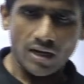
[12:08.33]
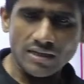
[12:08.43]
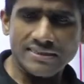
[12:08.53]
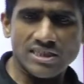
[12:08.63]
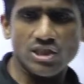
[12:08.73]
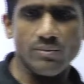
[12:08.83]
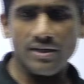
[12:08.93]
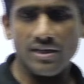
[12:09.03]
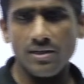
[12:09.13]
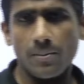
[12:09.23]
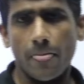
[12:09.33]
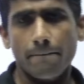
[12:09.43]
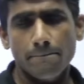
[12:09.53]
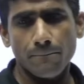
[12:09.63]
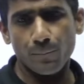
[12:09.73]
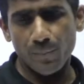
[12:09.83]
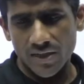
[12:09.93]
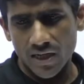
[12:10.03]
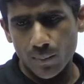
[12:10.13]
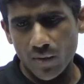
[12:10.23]
untouchability
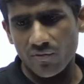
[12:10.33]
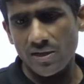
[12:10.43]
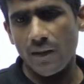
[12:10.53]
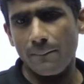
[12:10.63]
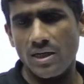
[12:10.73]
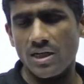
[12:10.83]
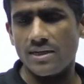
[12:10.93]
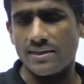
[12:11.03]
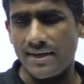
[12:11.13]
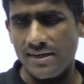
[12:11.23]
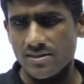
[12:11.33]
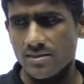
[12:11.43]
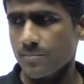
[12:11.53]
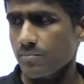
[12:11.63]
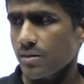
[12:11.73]
become a fundamental rights,